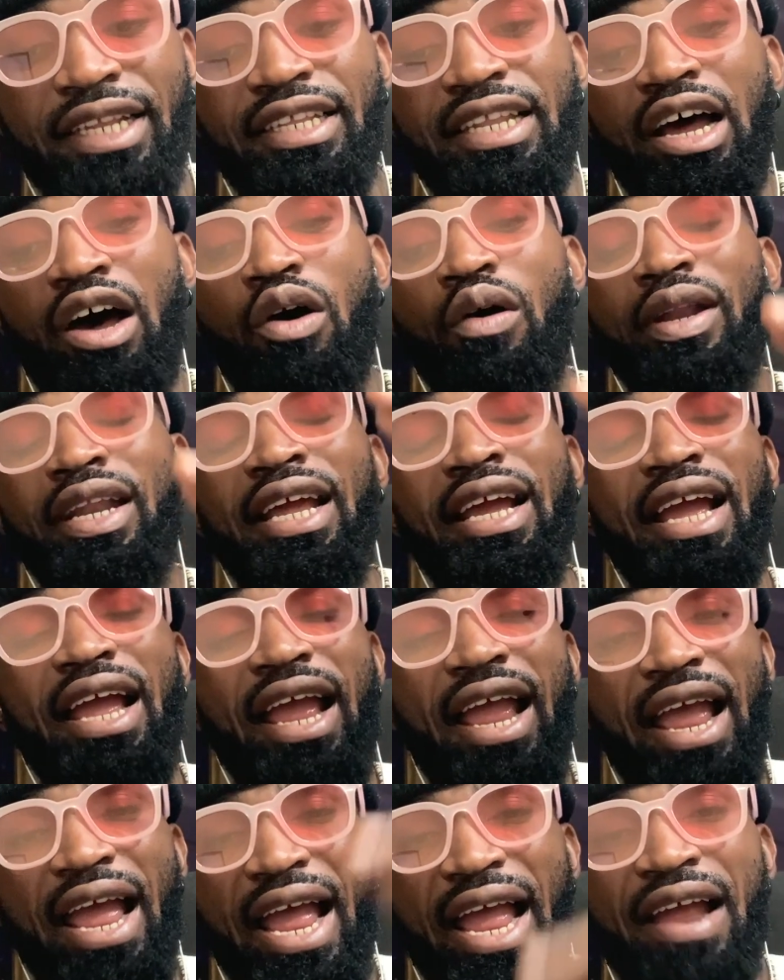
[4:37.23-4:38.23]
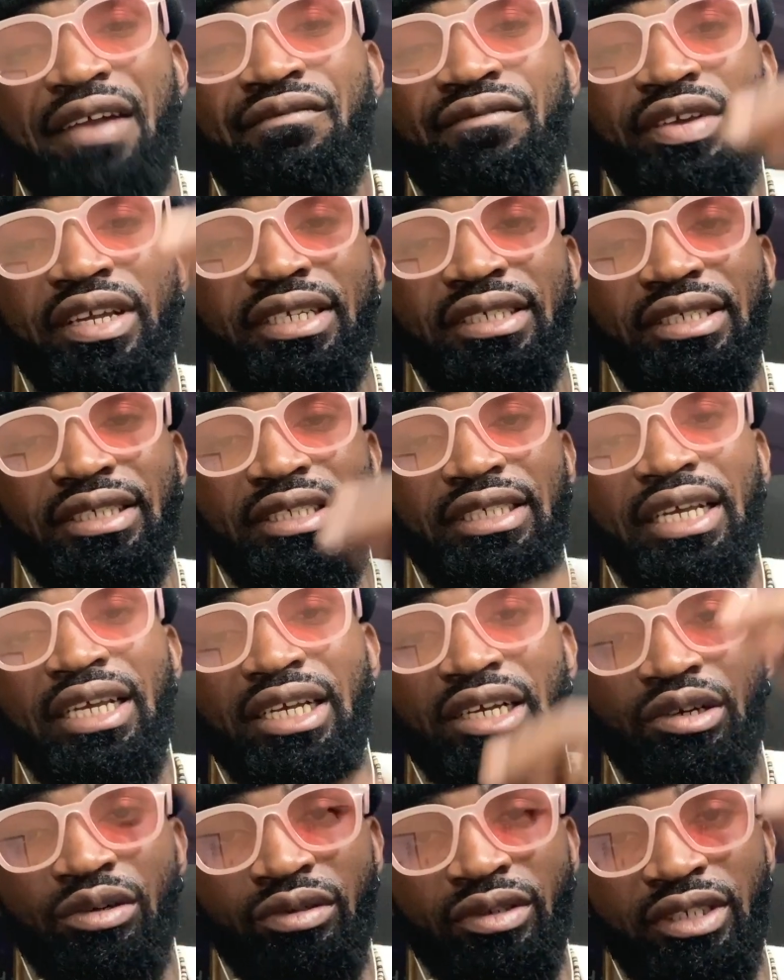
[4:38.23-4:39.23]
down every
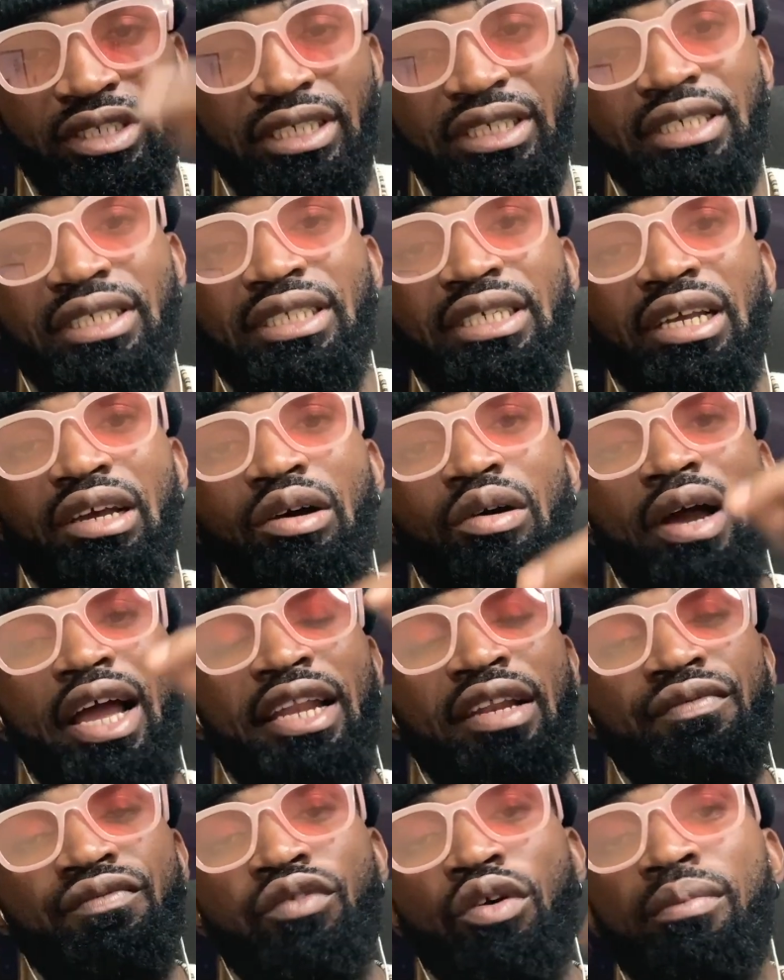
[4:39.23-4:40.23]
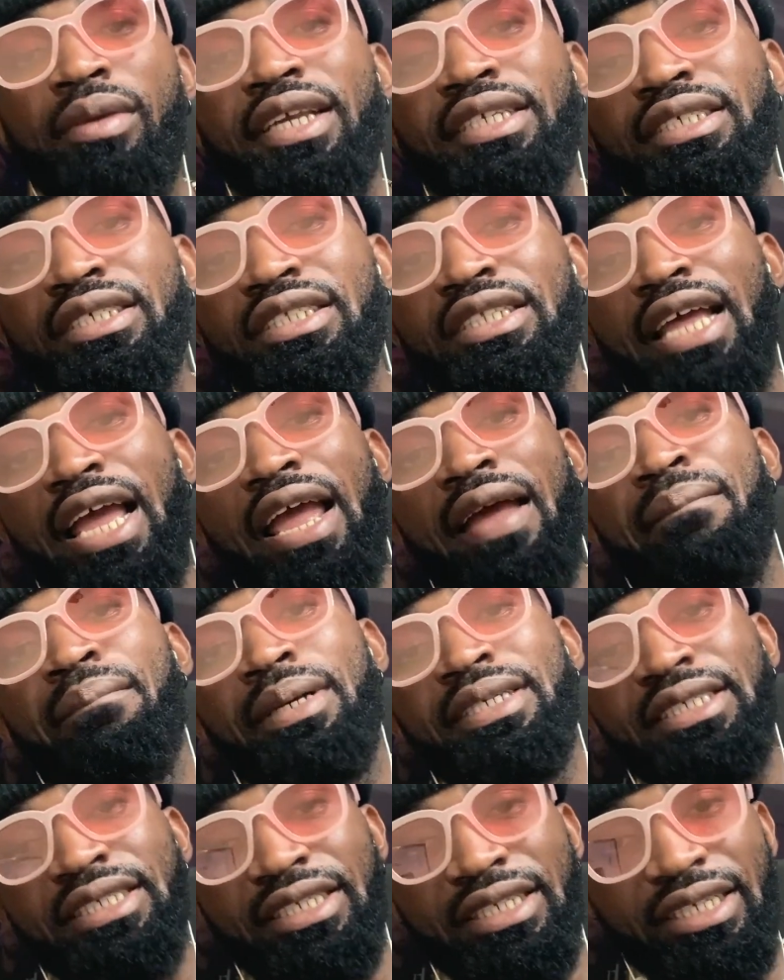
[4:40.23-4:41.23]
single detail and information the
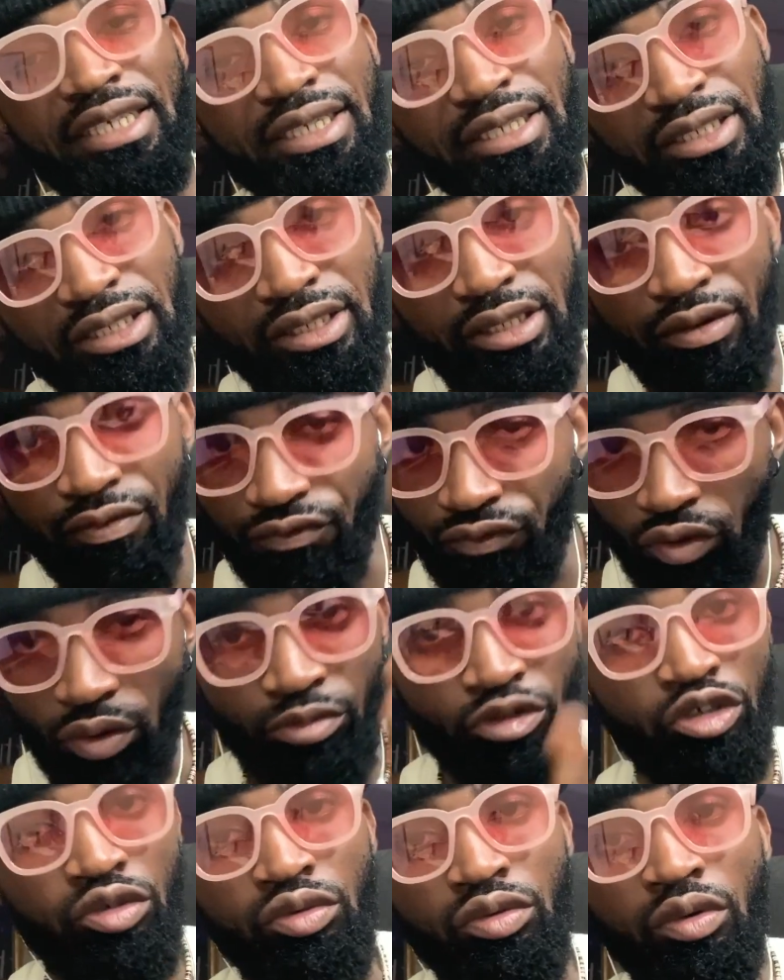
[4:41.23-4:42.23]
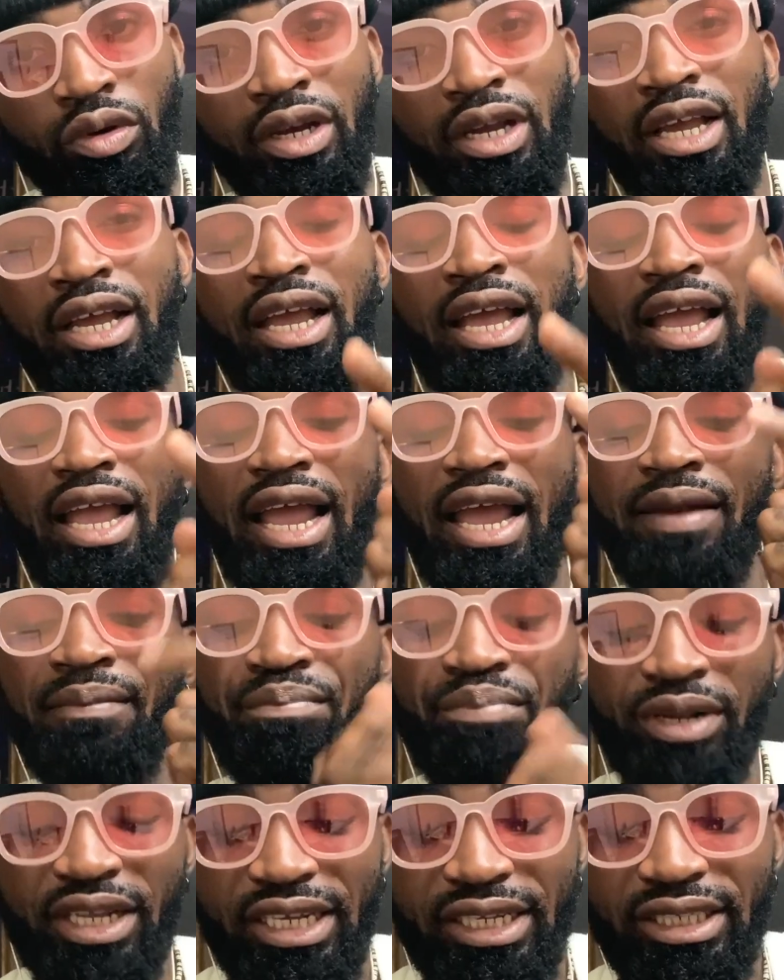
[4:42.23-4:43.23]
embassy needs from you. And
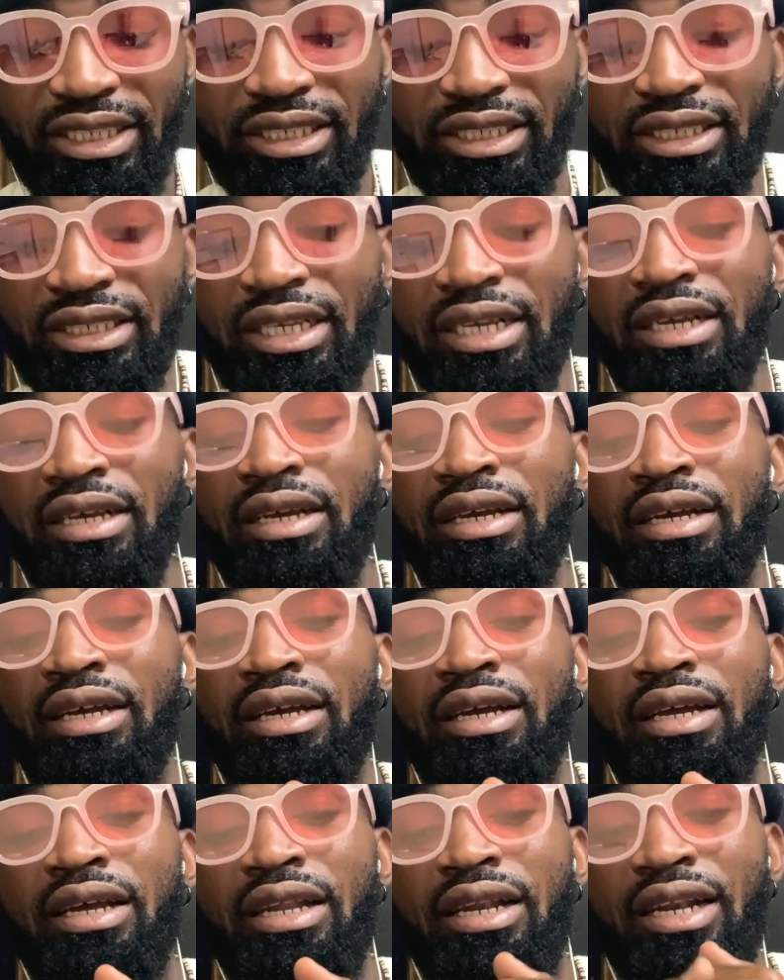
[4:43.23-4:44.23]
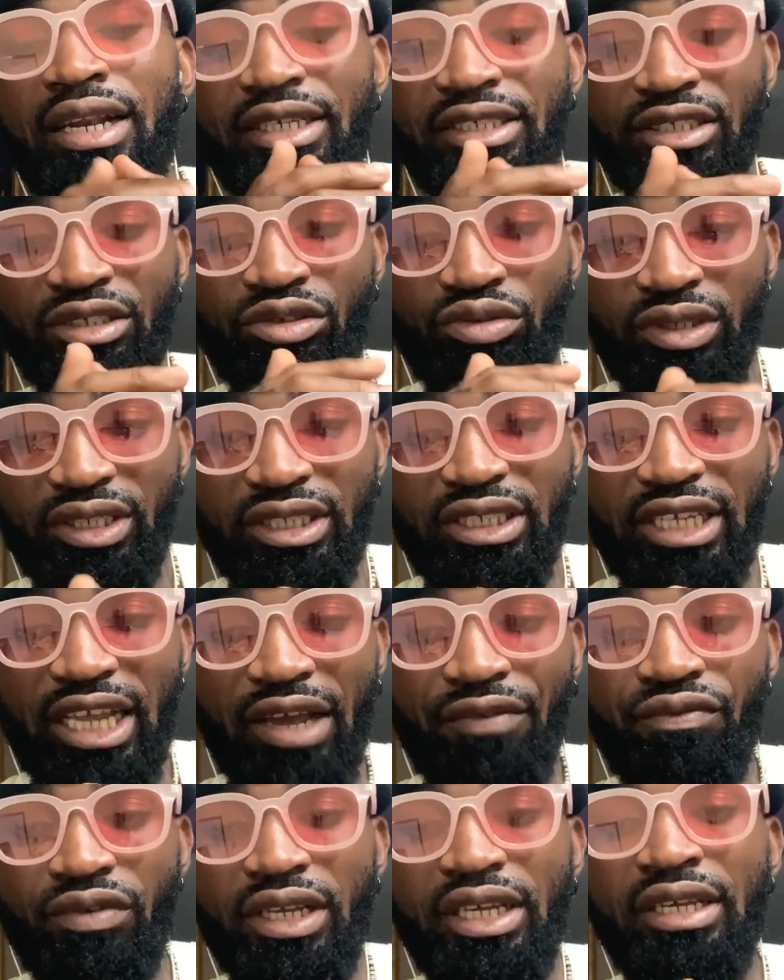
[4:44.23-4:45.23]
please listen to this
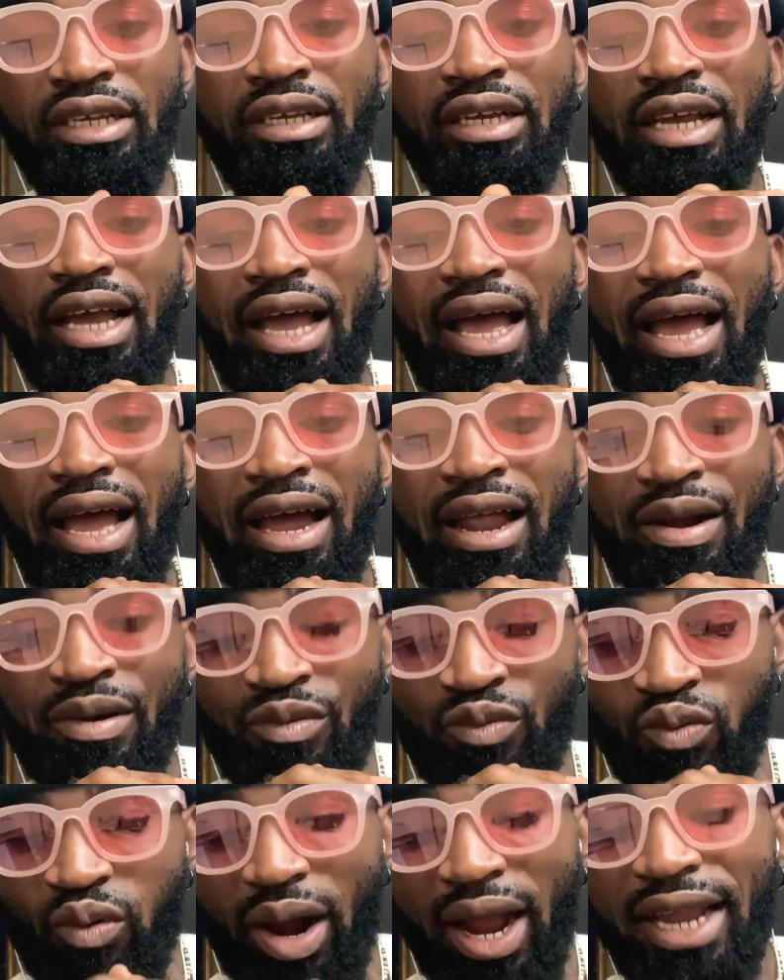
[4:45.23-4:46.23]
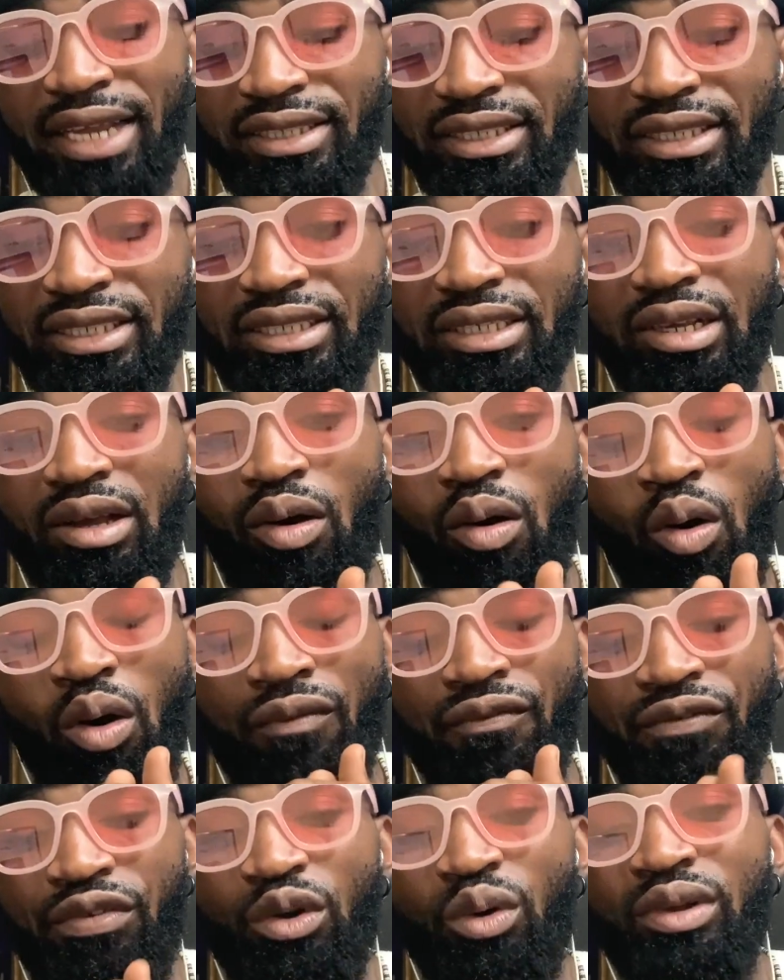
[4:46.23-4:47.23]
carefully. Write or
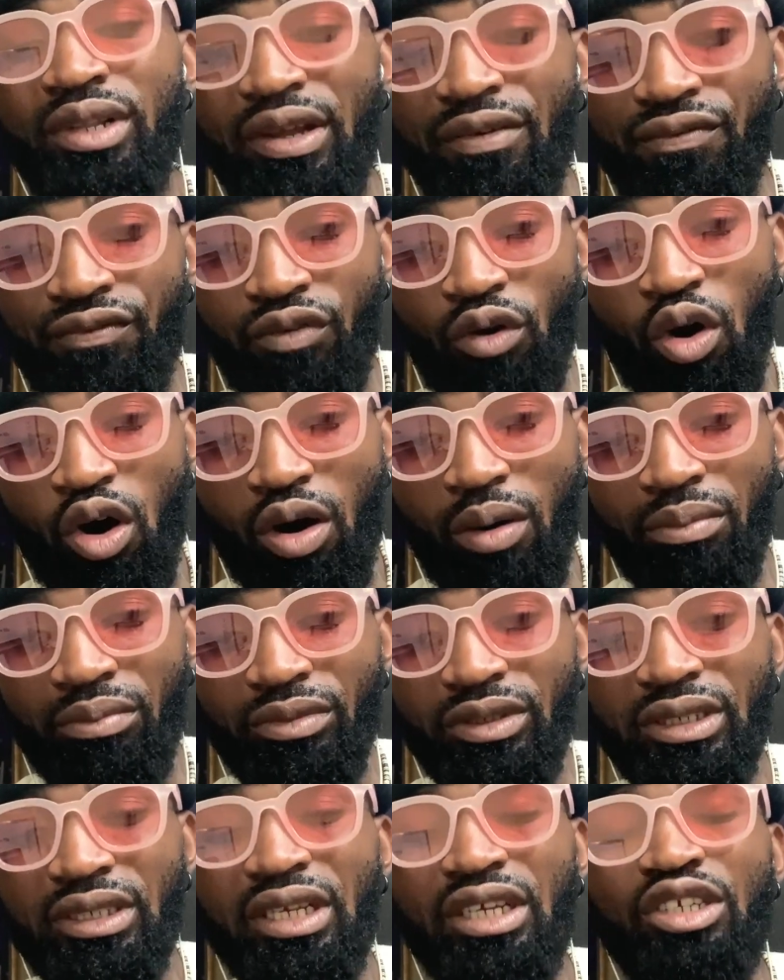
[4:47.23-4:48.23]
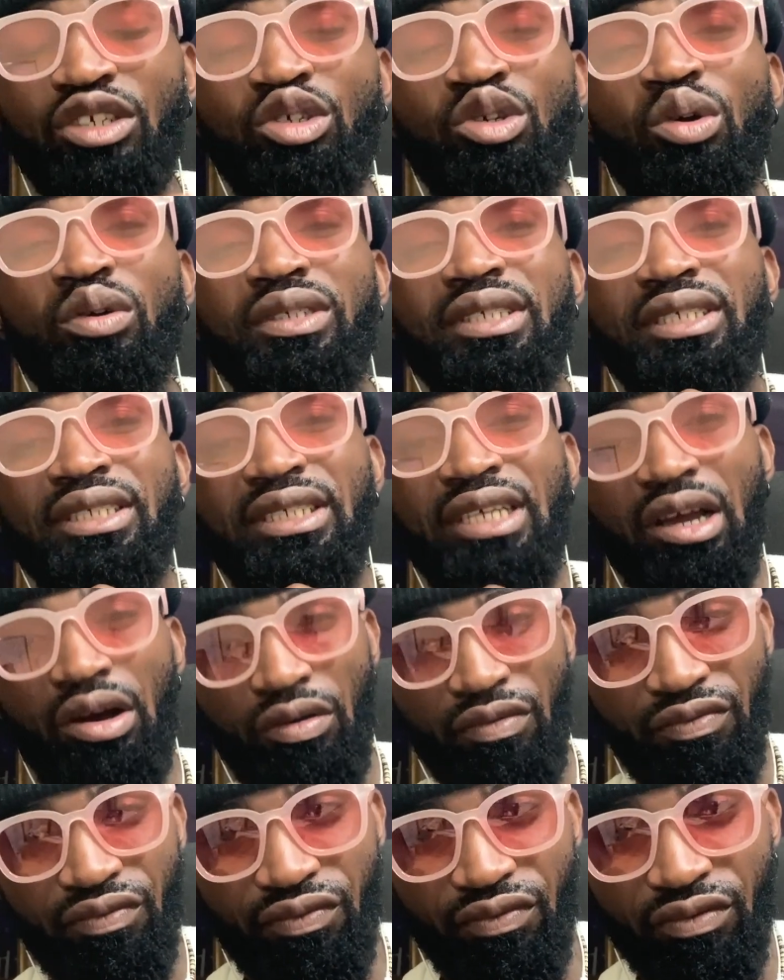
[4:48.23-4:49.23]
fill the forms
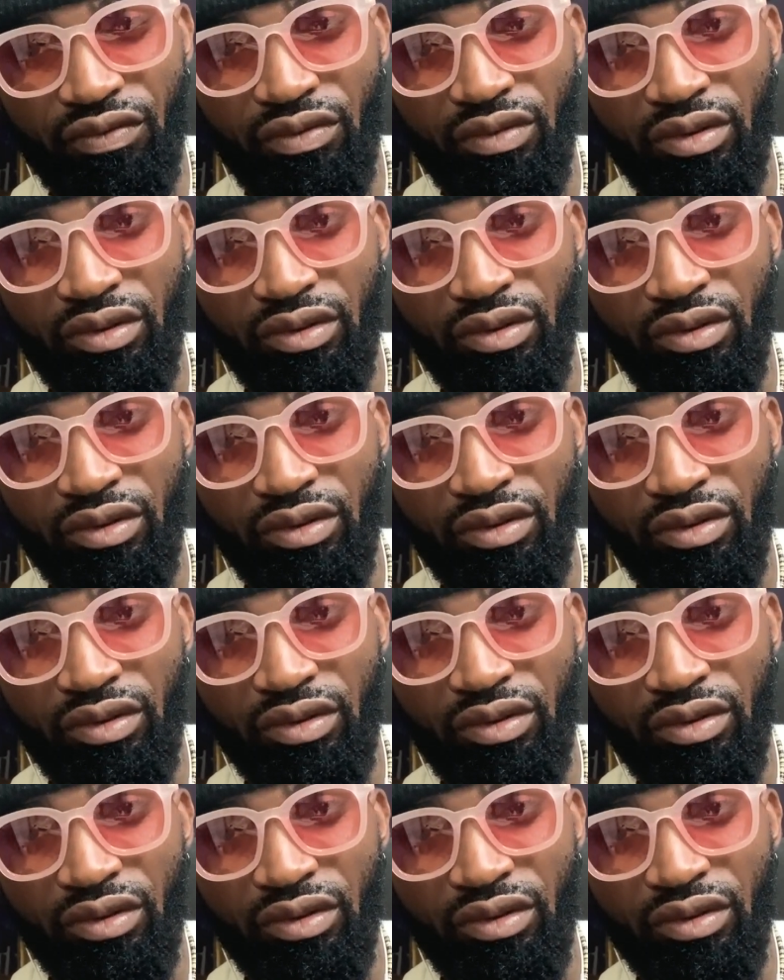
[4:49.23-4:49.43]
yourself.